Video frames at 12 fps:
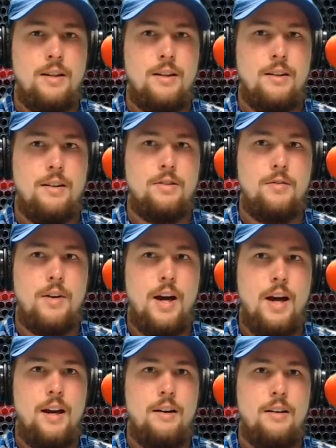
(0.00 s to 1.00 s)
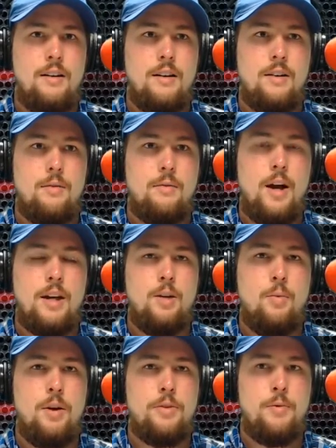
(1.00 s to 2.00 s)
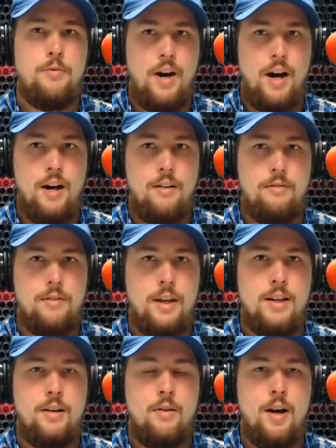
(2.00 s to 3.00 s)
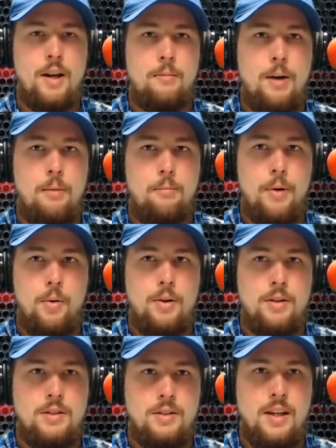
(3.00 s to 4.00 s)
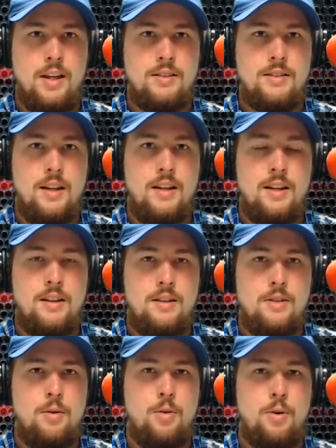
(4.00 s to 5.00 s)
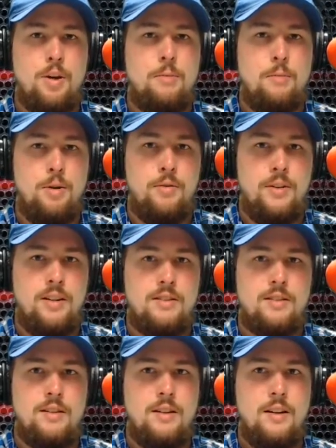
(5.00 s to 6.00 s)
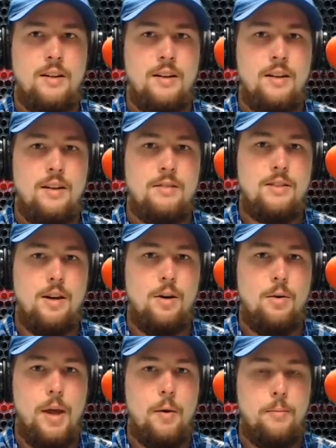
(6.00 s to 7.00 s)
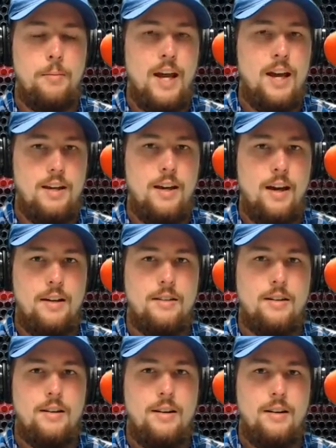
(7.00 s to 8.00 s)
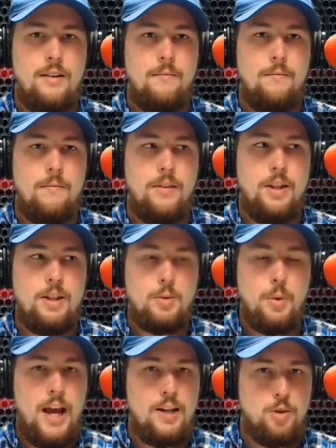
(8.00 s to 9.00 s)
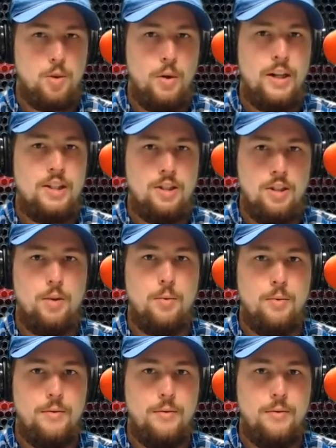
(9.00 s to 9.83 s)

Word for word: Because you've got Rocky 1 through 5, and then Rocky Balboa is 6, and then the two Creed movies. So that would be eight, yeah. This one had 22.